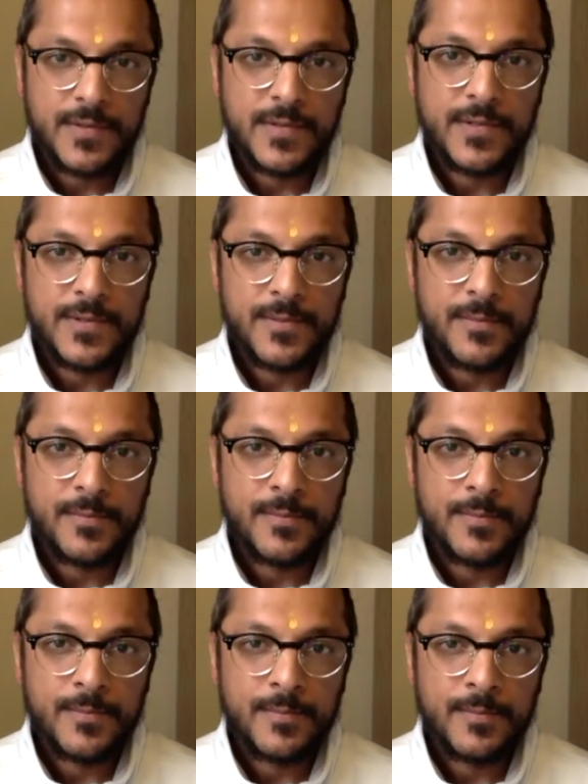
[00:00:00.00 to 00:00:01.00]

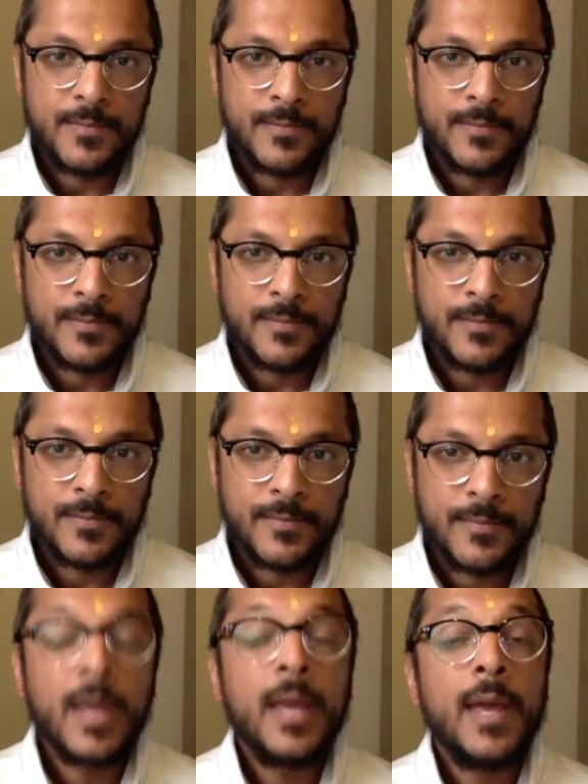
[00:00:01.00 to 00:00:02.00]
(no one is talking)